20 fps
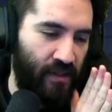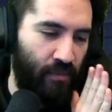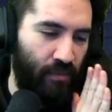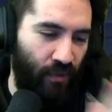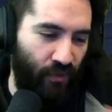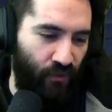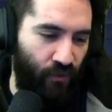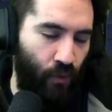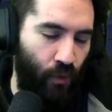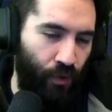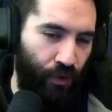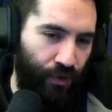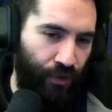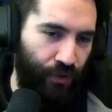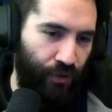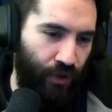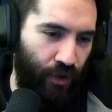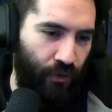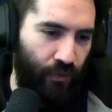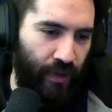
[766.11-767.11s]
before you
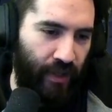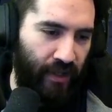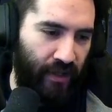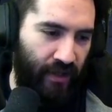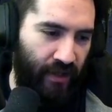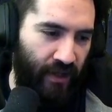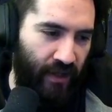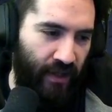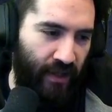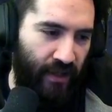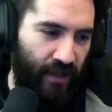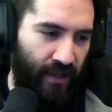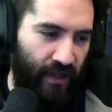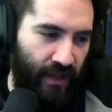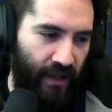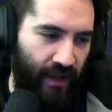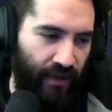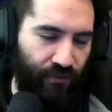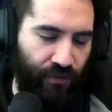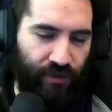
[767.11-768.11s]
go in
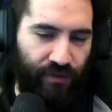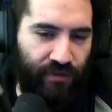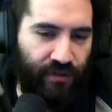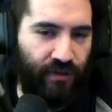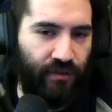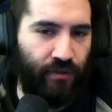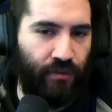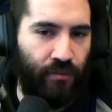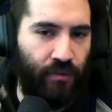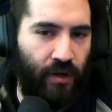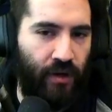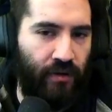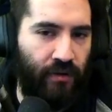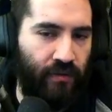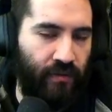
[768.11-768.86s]
every single run.